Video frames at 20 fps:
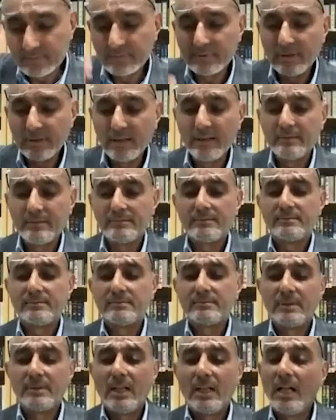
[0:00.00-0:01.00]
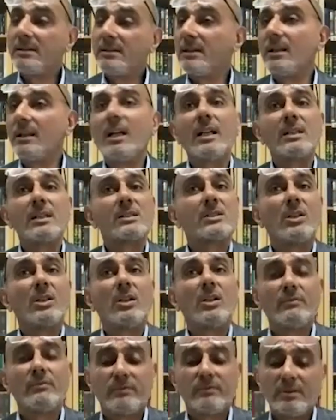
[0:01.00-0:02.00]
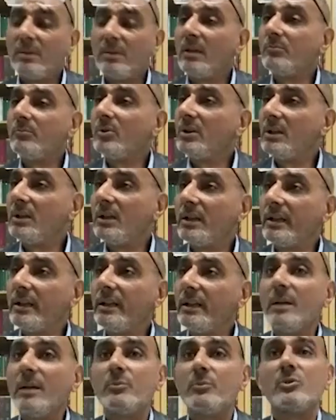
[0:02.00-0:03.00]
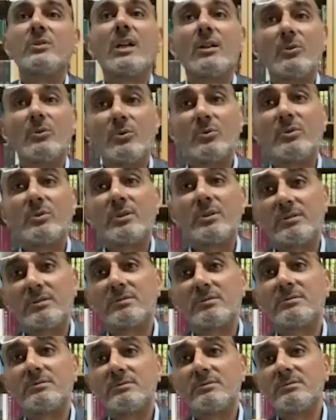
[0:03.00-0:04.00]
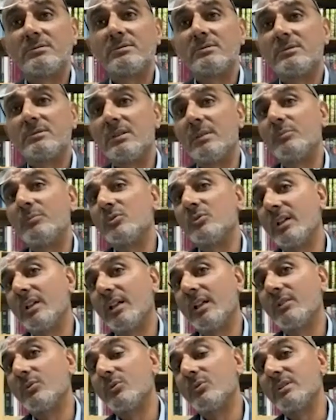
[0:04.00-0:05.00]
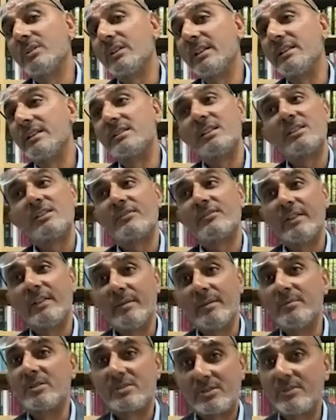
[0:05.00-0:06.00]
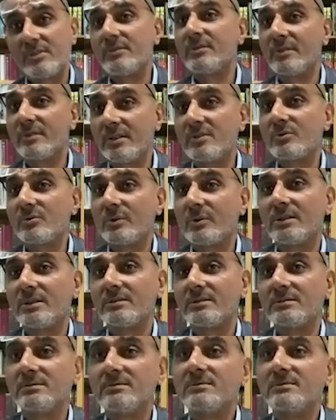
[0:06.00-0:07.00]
are the likes of Imam Bukhari, Abu Dawud. Abu Dawud is his famous student as well.